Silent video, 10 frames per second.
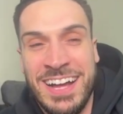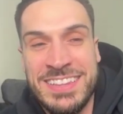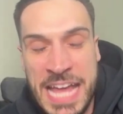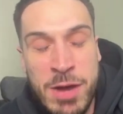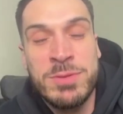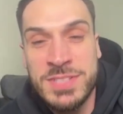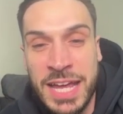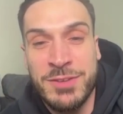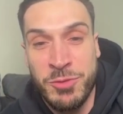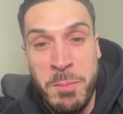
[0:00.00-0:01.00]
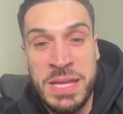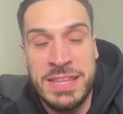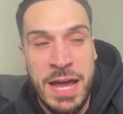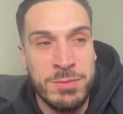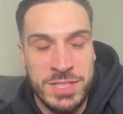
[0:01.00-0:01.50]
that was like, for me,
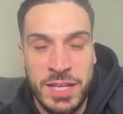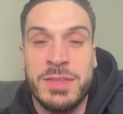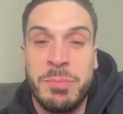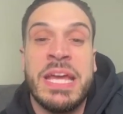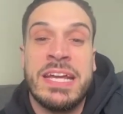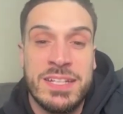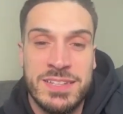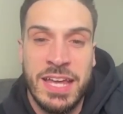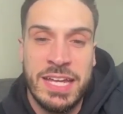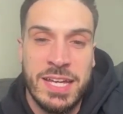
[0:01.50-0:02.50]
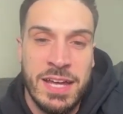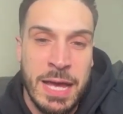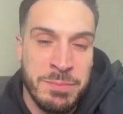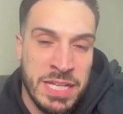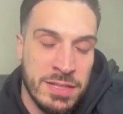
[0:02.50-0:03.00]
that was like the biggest. Like,
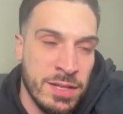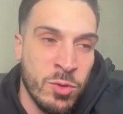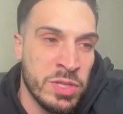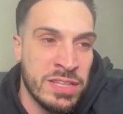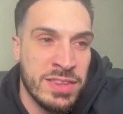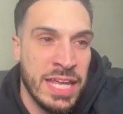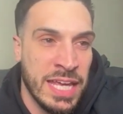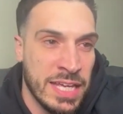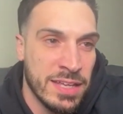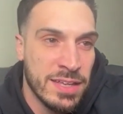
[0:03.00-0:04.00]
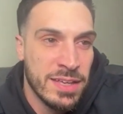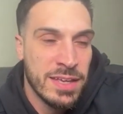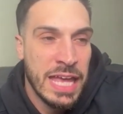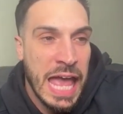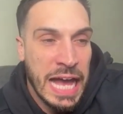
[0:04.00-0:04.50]
I mean, the only thing,
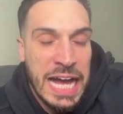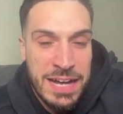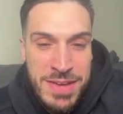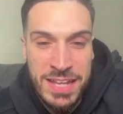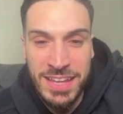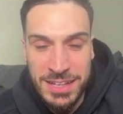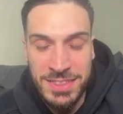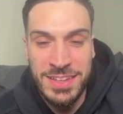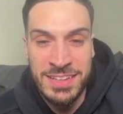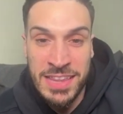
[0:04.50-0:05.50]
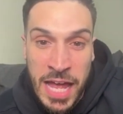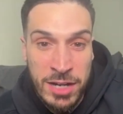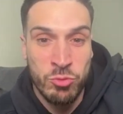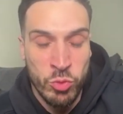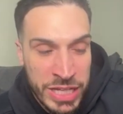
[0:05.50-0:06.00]
I've had like a lot
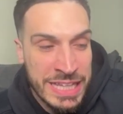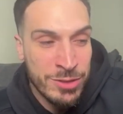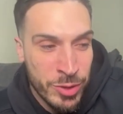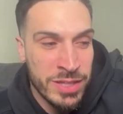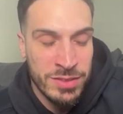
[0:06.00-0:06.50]
of really, really